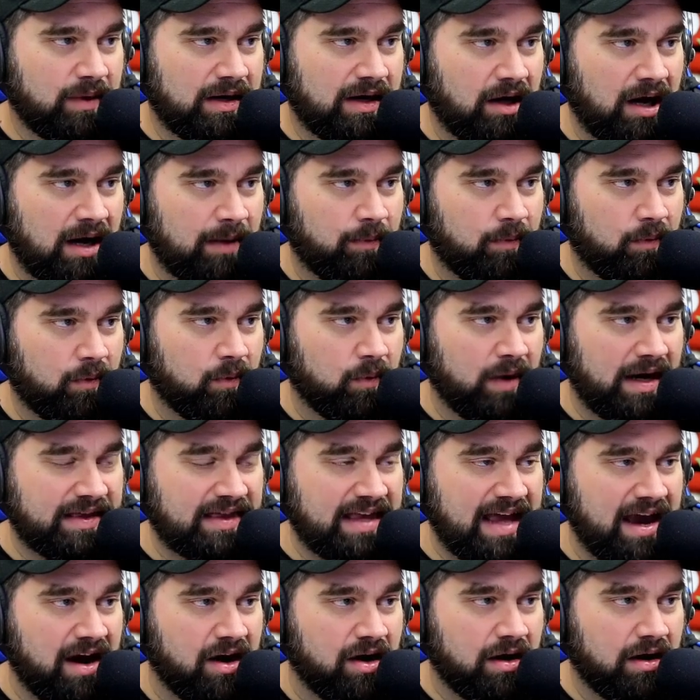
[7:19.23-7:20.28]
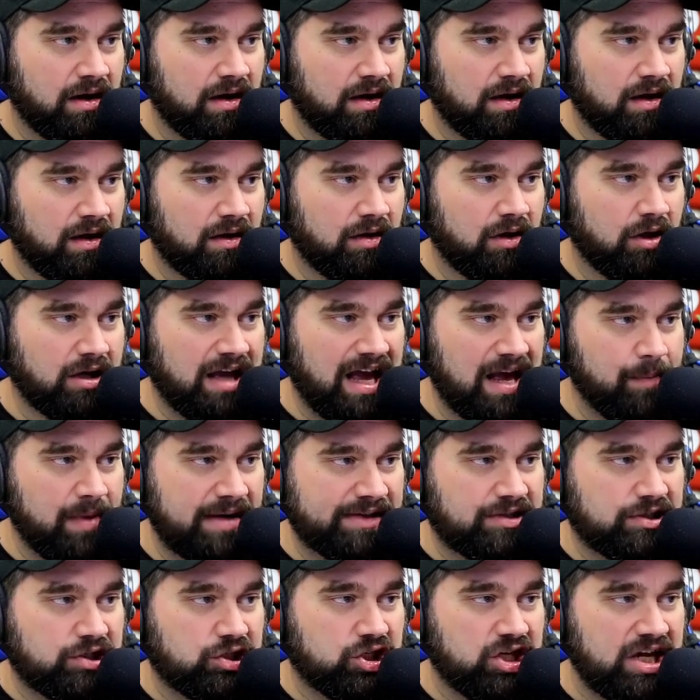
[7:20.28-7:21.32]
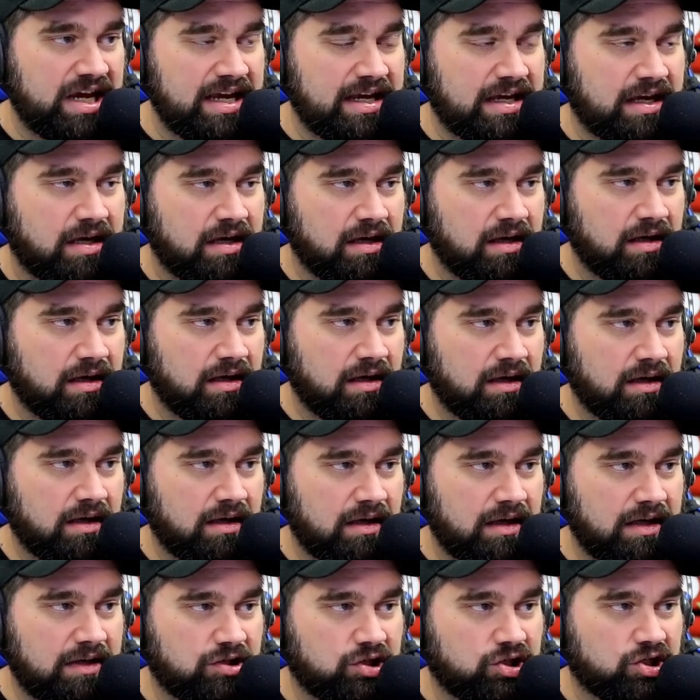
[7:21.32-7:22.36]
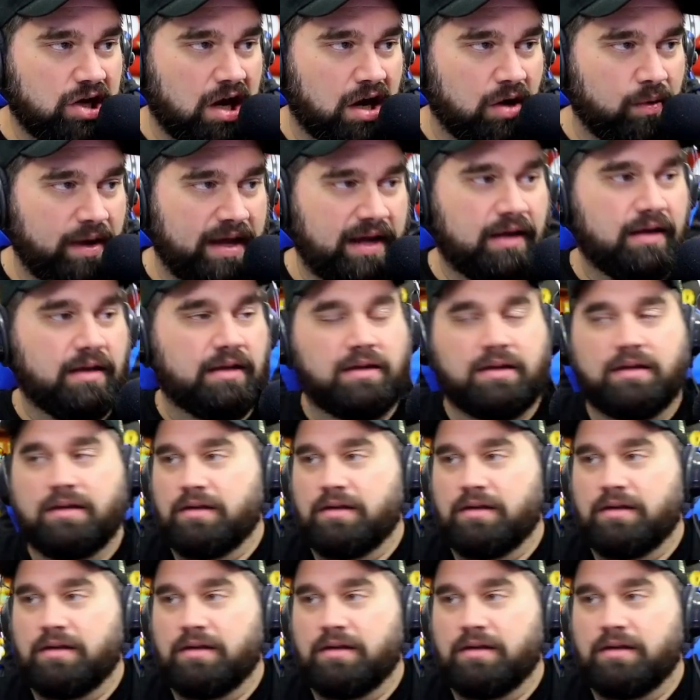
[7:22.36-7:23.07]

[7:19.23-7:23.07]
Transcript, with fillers: Uh, oh, right there. Look how much cheek is showing.